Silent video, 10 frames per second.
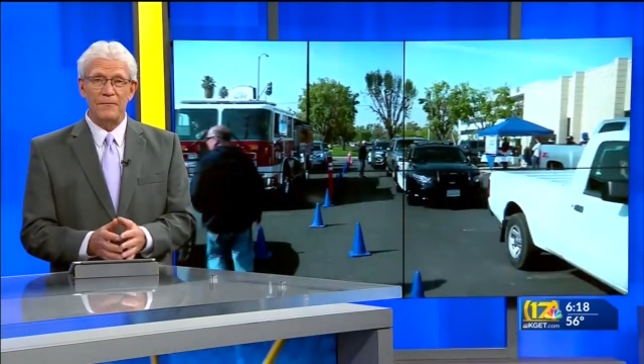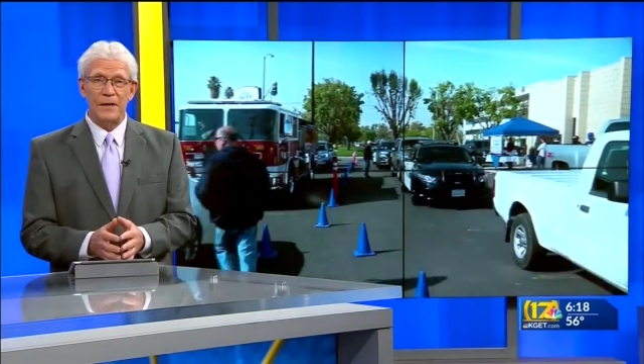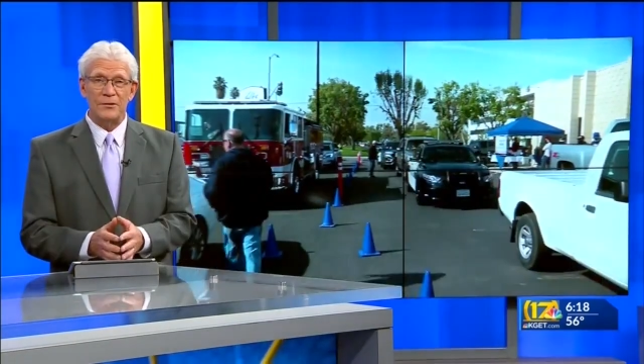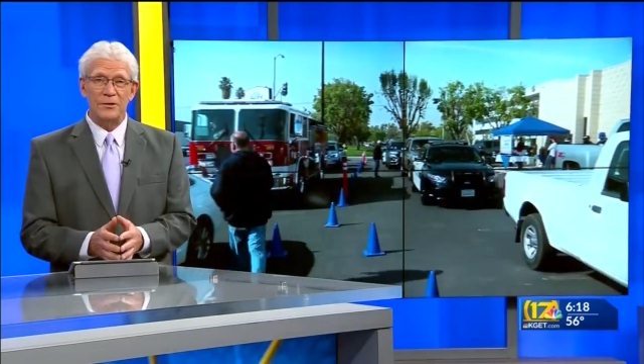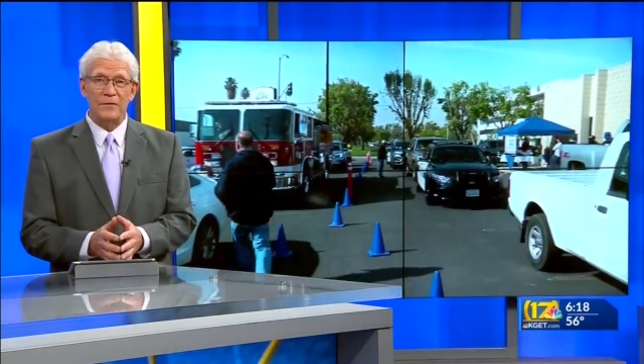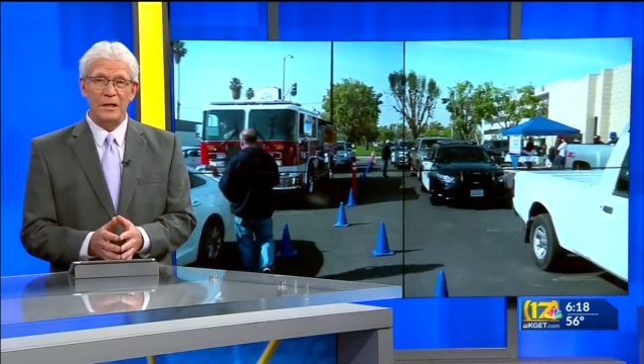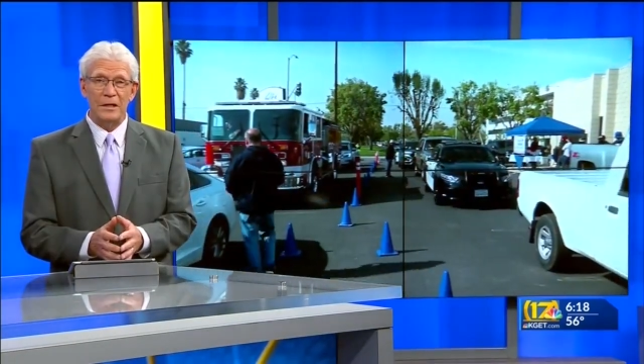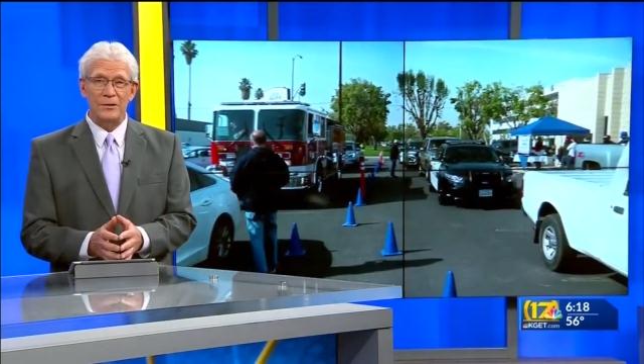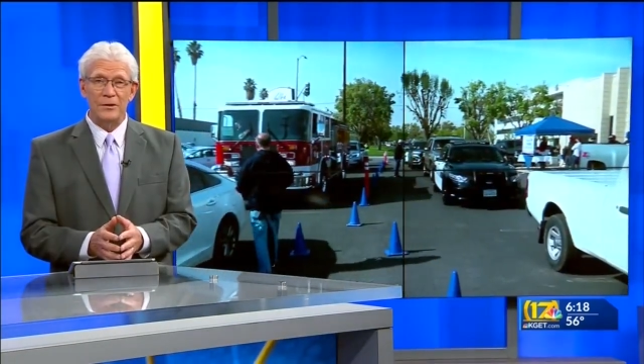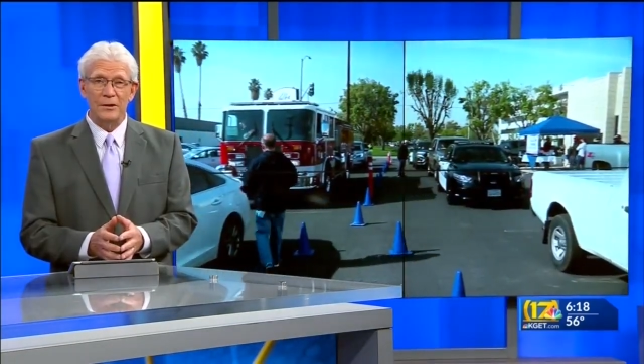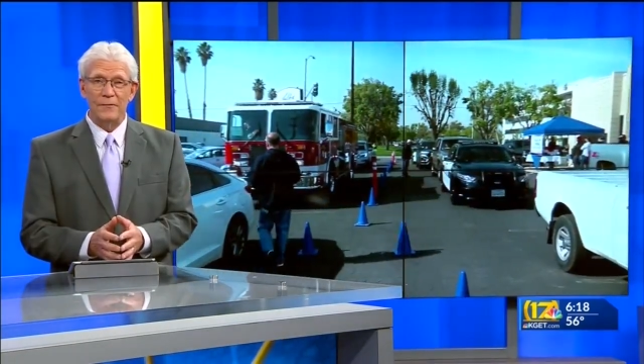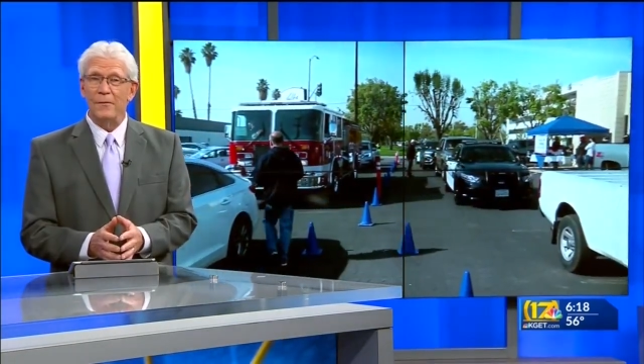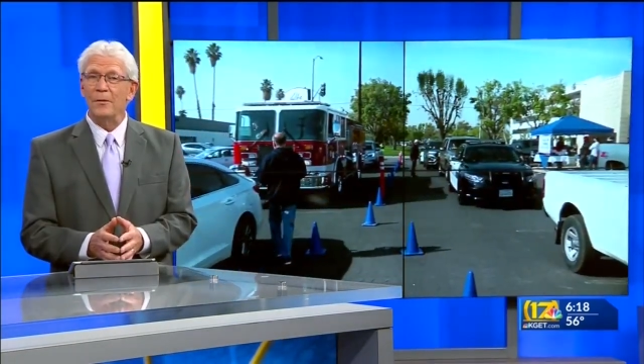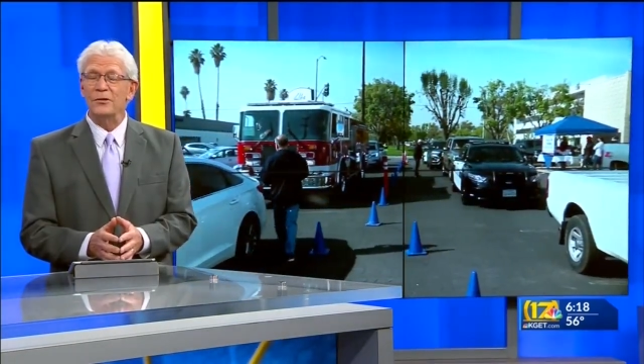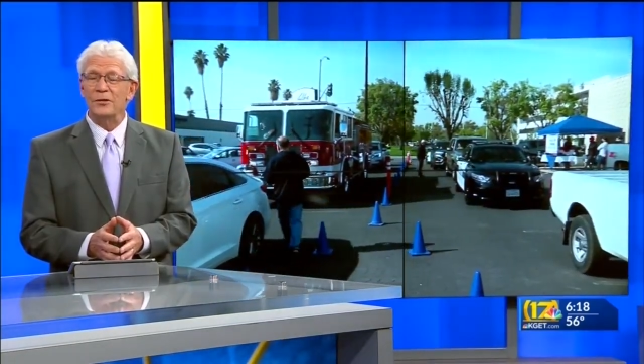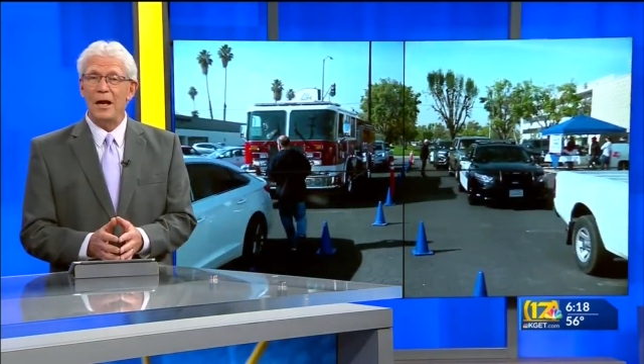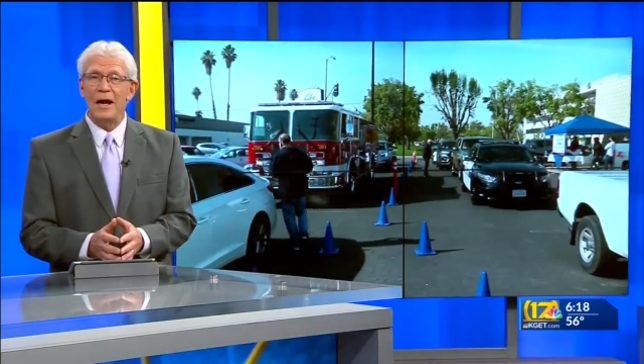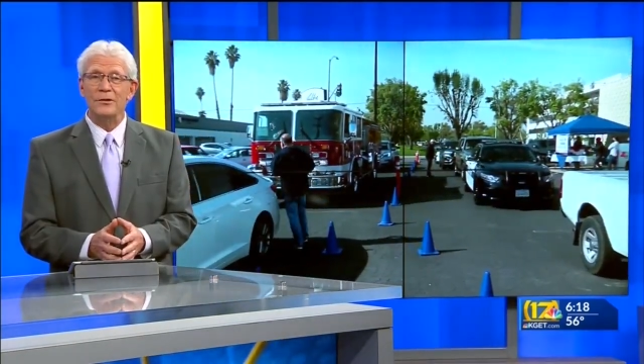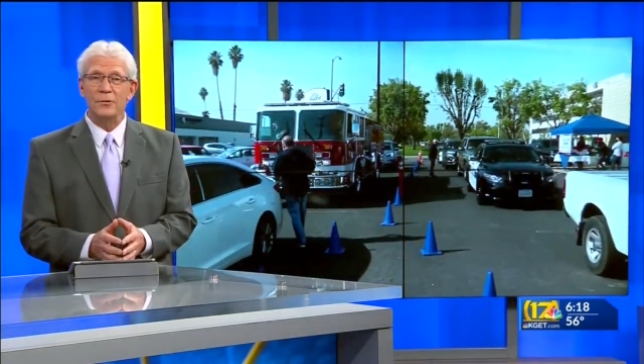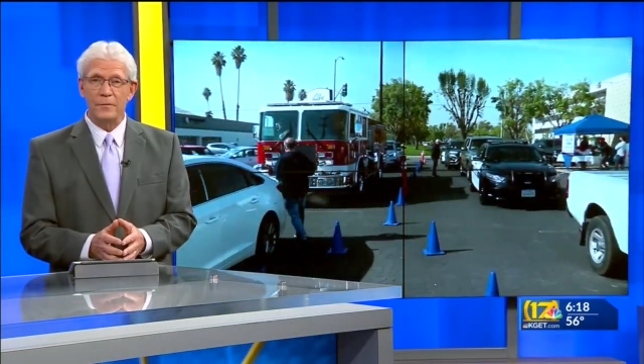the festivities from the skies